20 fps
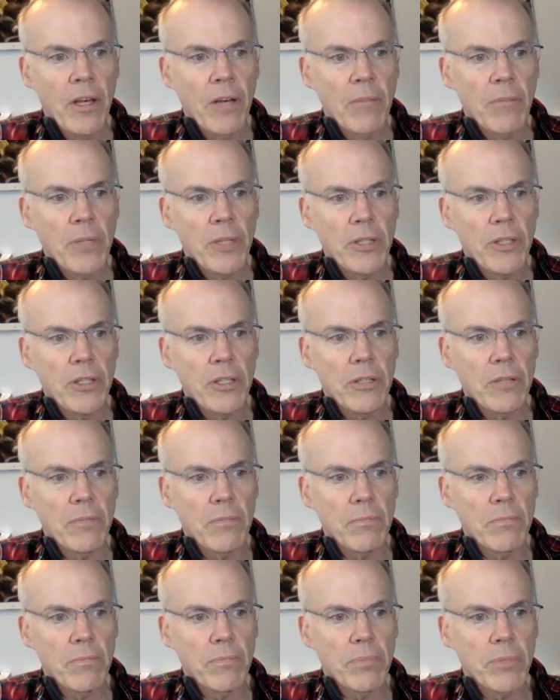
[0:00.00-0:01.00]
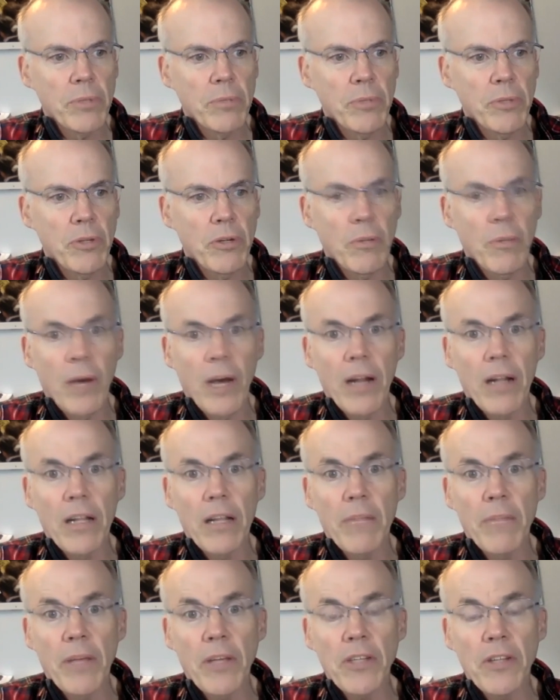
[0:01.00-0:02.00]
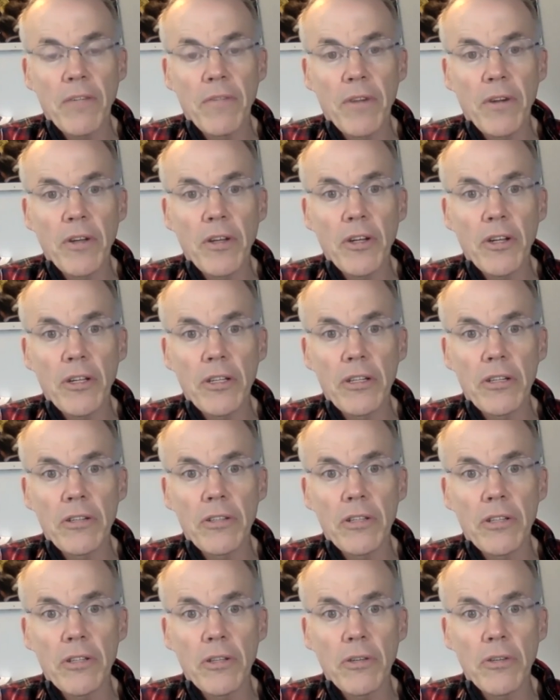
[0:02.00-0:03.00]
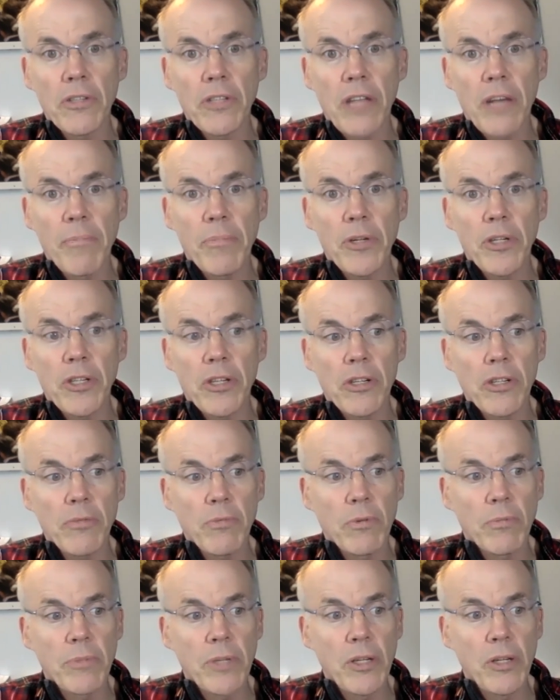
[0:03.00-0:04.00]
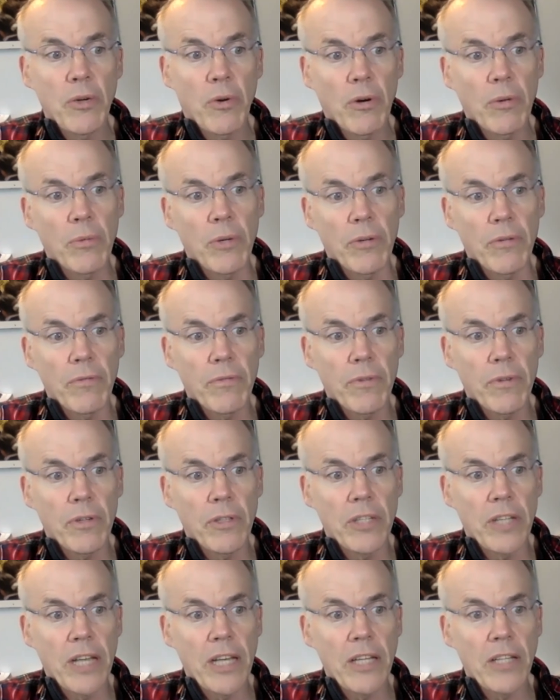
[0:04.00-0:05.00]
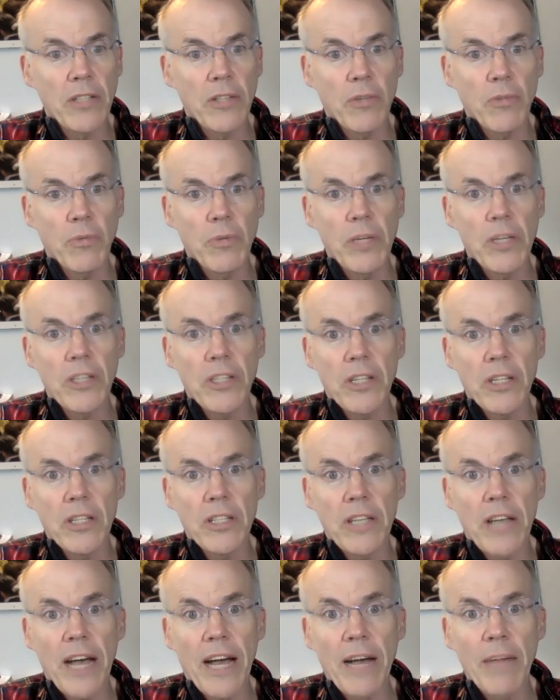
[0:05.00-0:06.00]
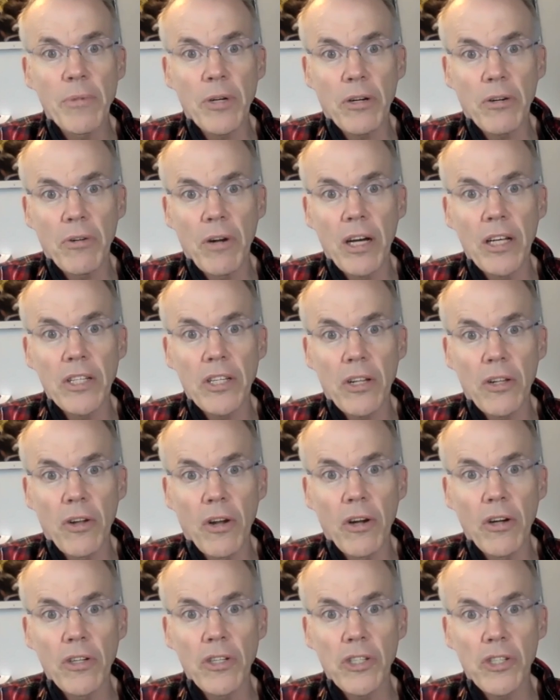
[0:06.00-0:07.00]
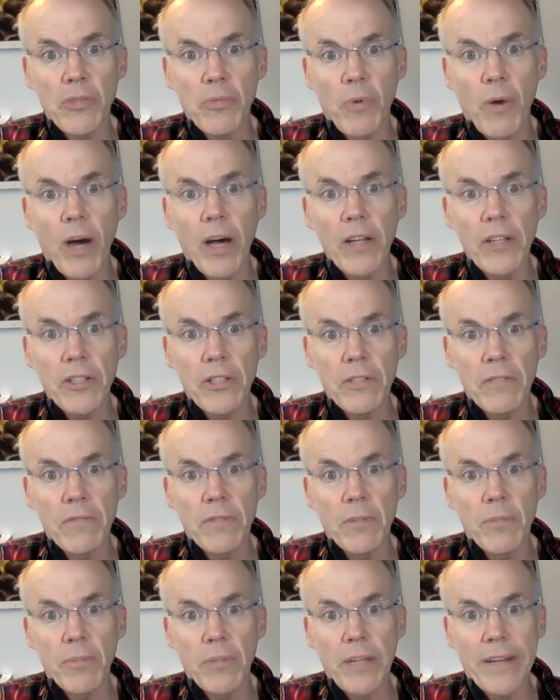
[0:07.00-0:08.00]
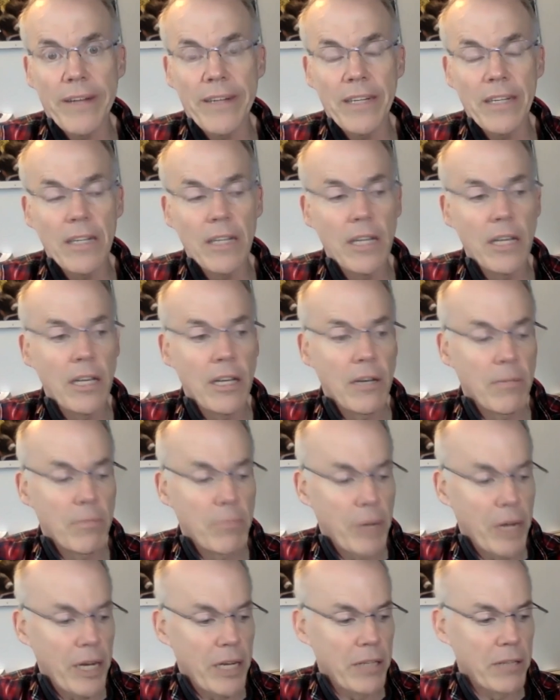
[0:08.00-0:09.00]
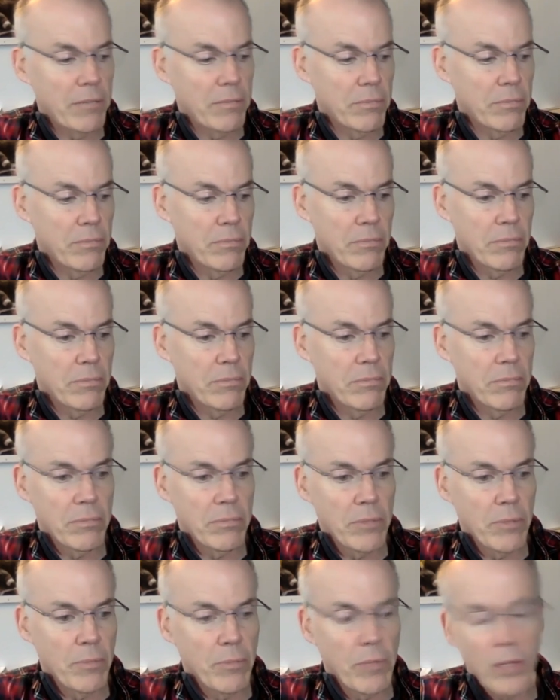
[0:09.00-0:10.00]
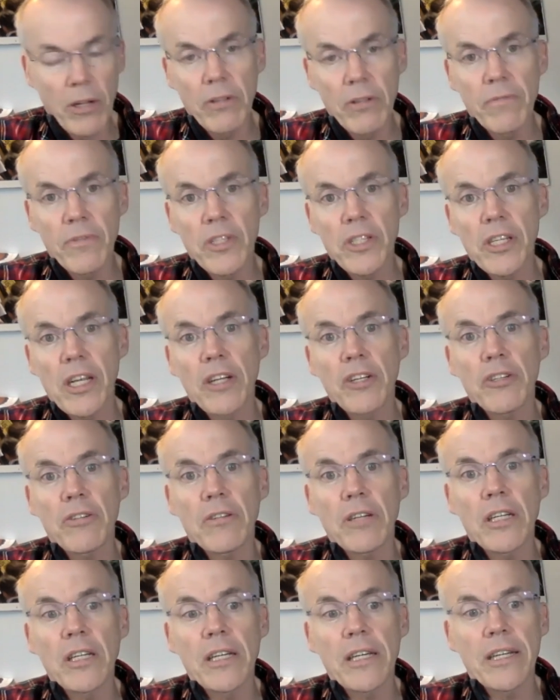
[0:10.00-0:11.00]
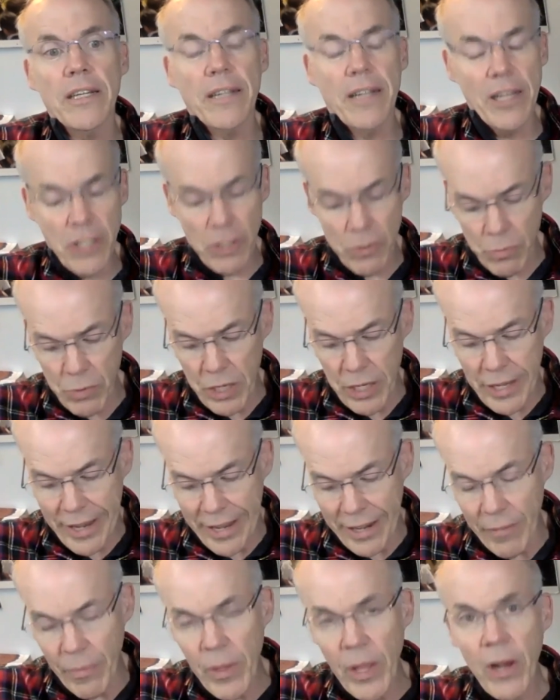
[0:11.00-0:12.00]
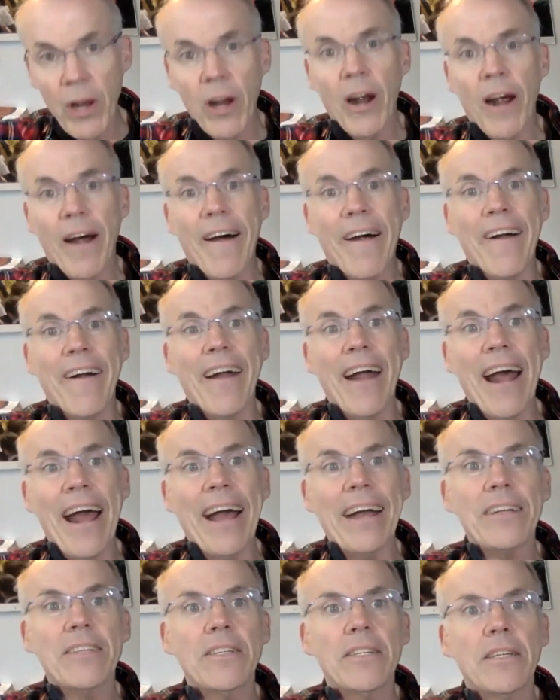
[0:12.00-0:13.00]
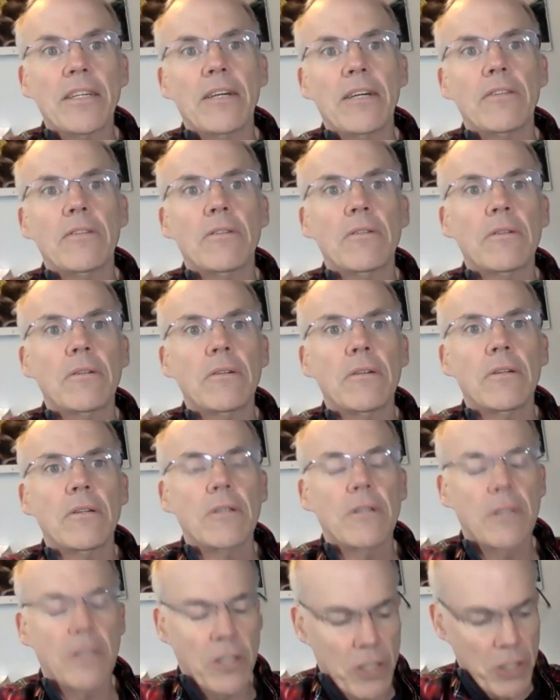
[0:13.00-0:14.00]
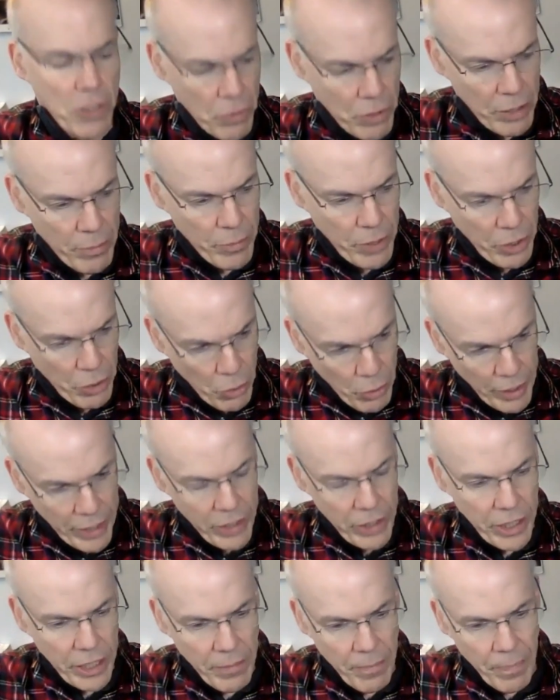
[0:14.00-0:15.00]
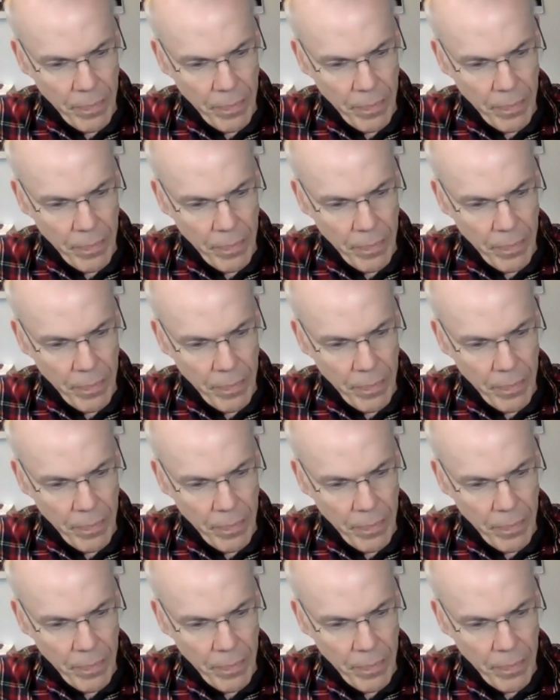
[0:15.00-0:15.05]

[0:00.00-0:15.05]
But the computer modeling makes it very clear that those temperatures will be normal for days or weeks at a time across large swaths of the planet by the middle of the century, unless we get our act together extremely quickly.